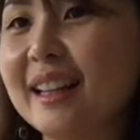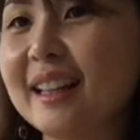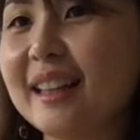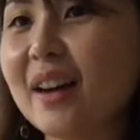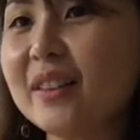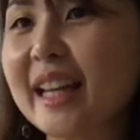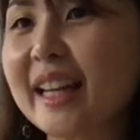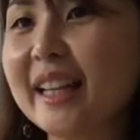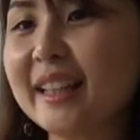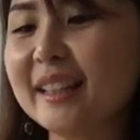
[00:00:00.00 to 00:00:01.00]
Loud and
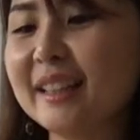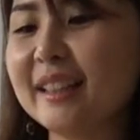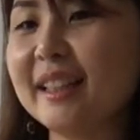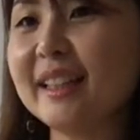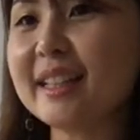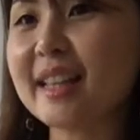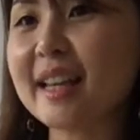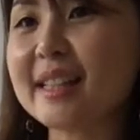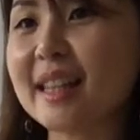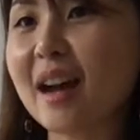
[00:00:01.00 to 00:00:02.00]
clear. Lily
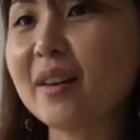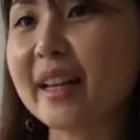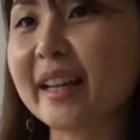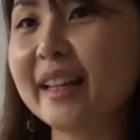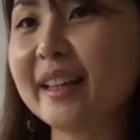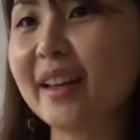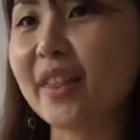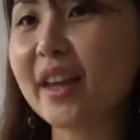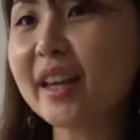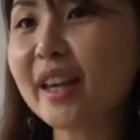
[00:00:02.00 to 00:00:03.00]
says loud and clear.
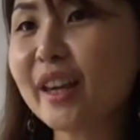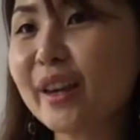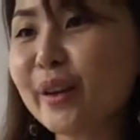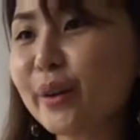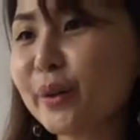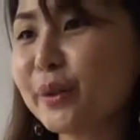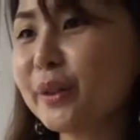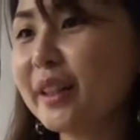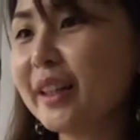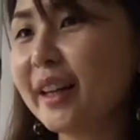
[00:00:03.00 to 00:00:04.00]
Thank
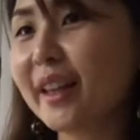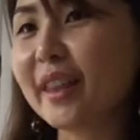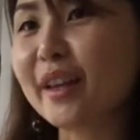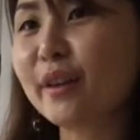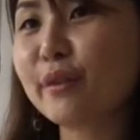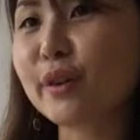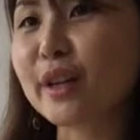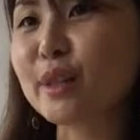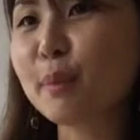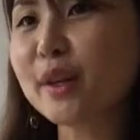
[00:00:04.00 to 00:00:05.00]
you. Thank you for
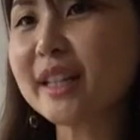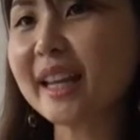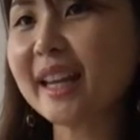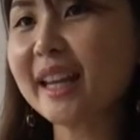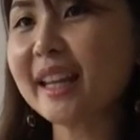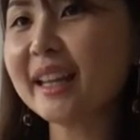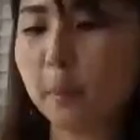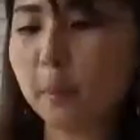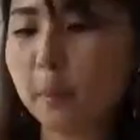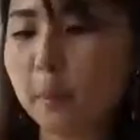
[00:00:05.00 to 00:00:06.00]

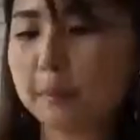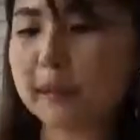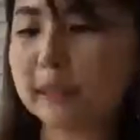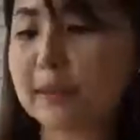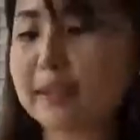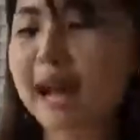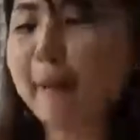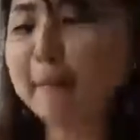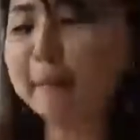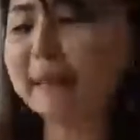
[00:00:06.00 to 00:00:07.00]
responding. You can
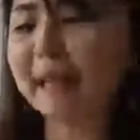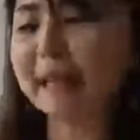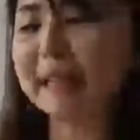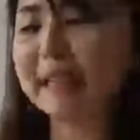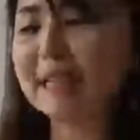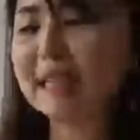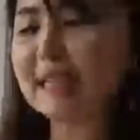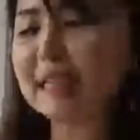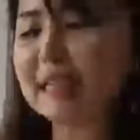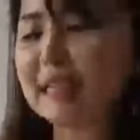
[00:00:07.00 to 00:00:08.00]
basically
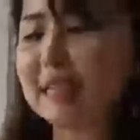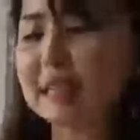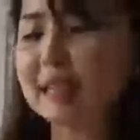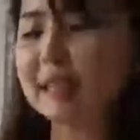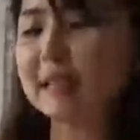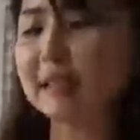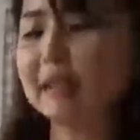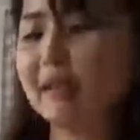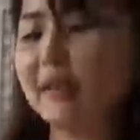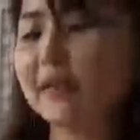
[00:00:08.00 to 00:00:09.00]
manually open the
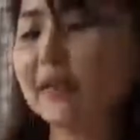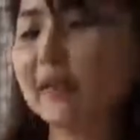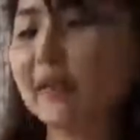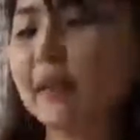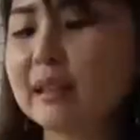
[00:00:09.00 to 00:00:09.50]
petals up.